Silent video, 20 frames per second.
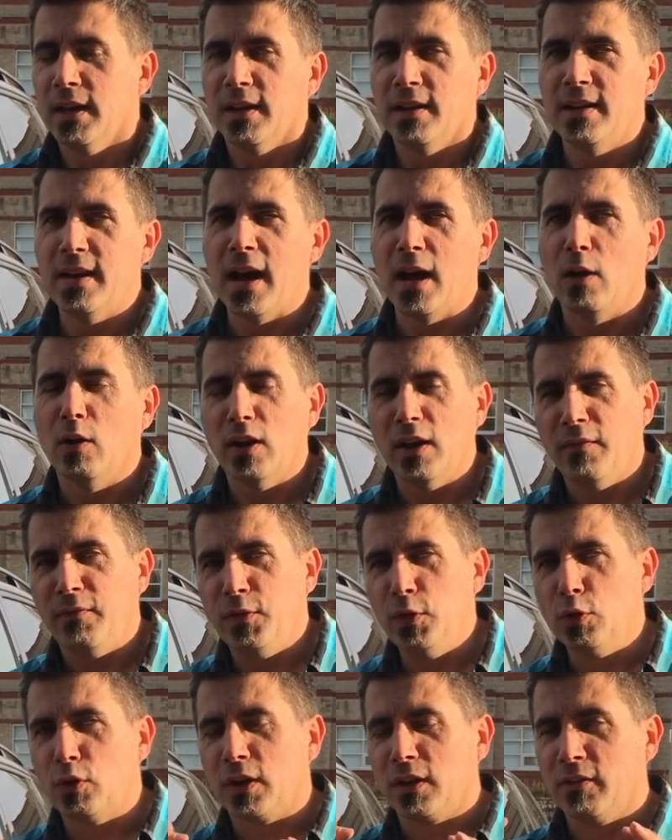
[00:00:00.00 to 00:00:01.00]
Now, if
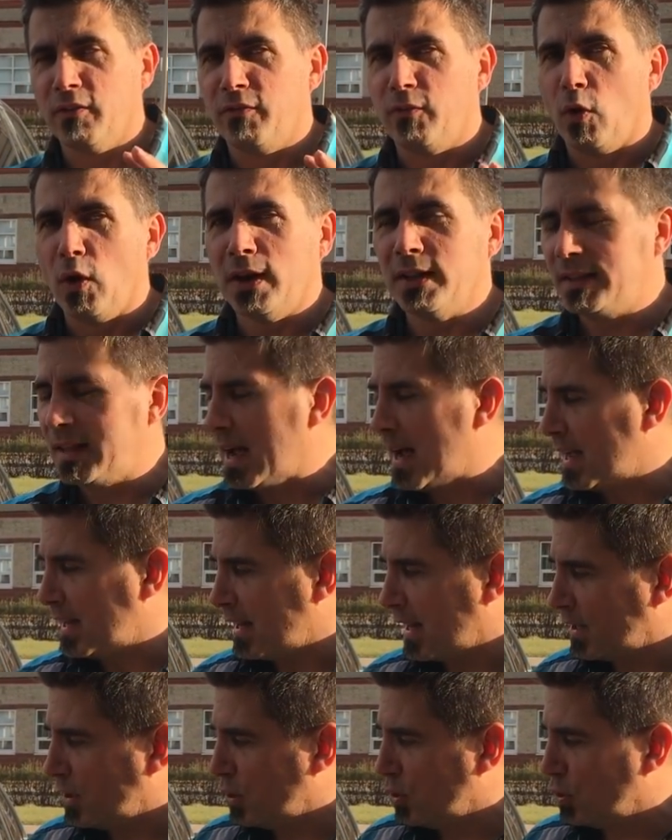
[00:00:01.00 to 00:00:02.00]
you can avoid that
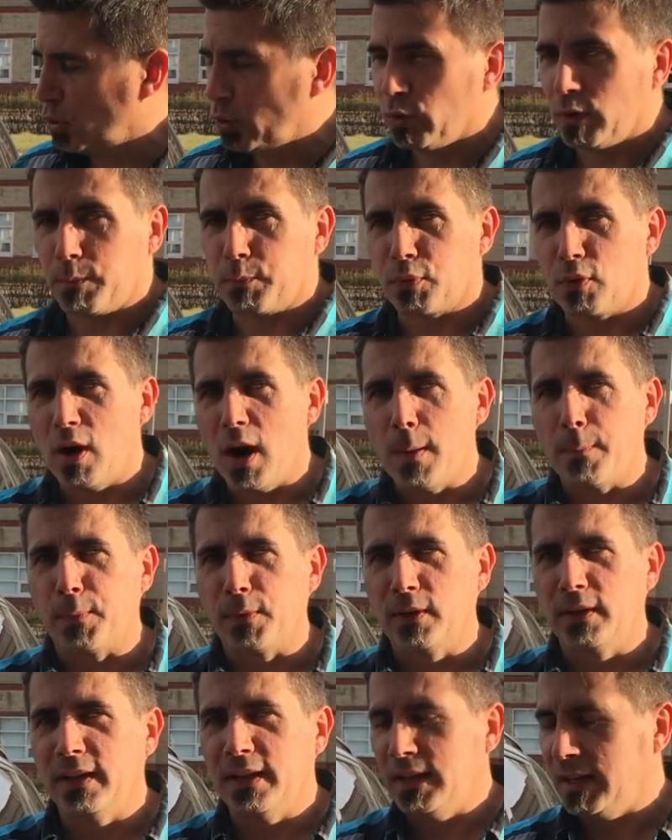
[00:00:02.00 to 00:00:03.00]
and you do it
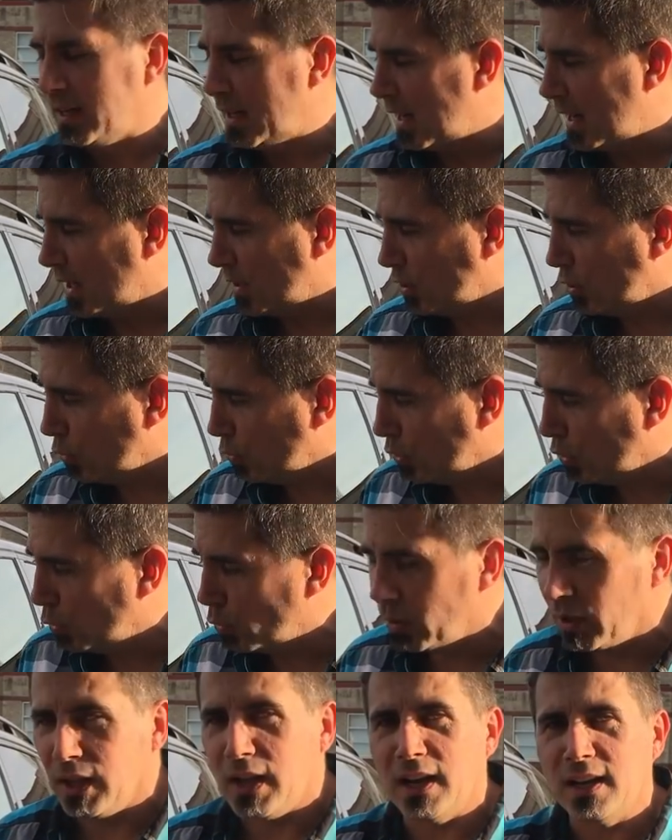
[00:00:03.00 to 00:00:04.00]
properly and you
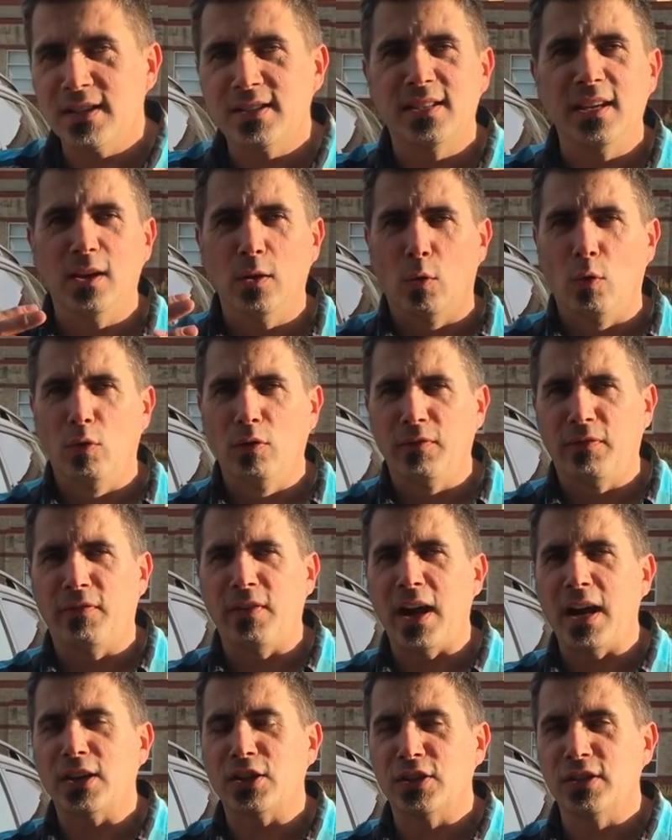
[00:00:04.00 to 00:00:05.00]
utilize the
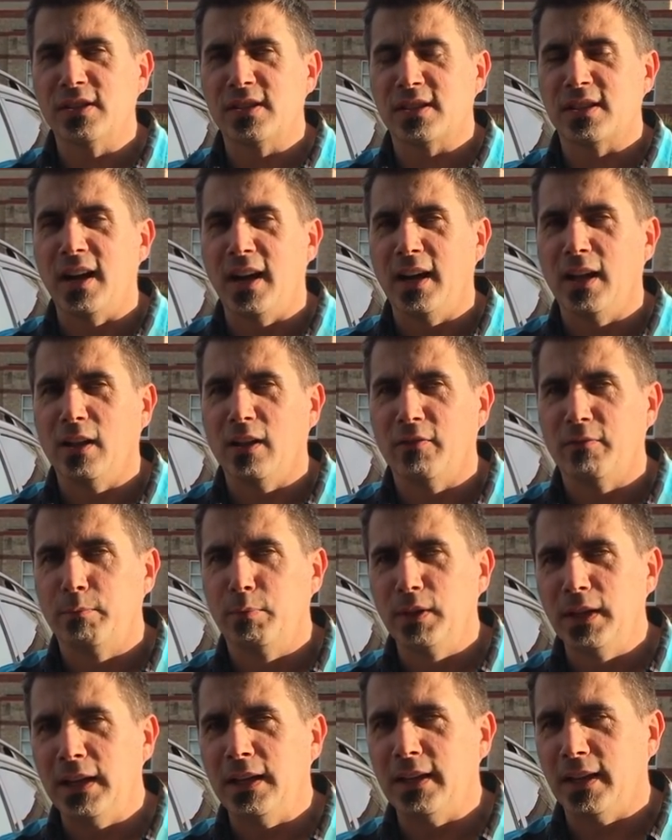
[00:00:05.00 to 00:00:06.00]
old-fashioned style of
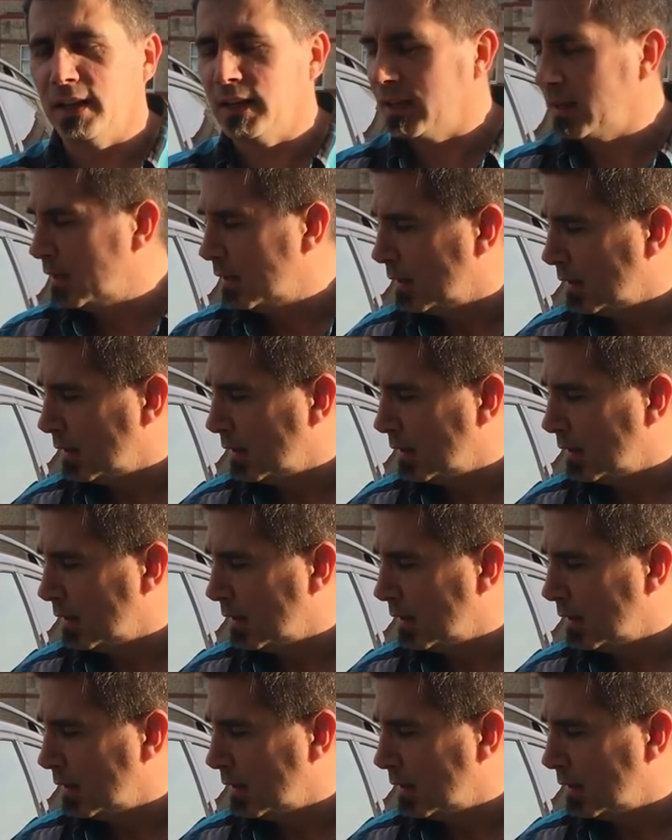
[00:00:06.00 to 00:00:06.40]
bleeding,